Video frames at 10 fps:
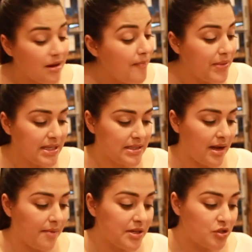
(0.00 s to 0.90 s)
amazing.
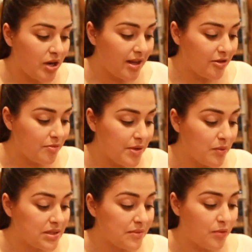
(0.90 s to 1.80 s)
I'm gonna try a little bit
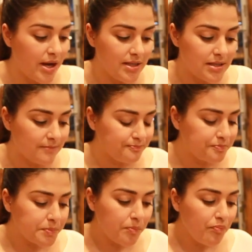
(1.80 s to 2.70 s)
with some rice,
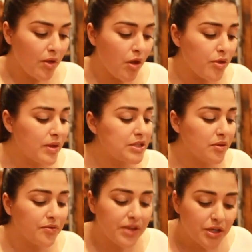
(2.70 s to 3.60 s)
although I
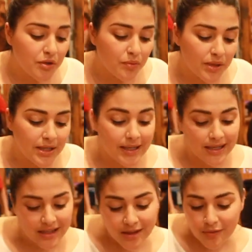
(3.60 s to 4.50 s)
don't think you really
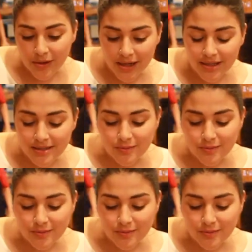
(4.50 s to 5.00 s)
need the rice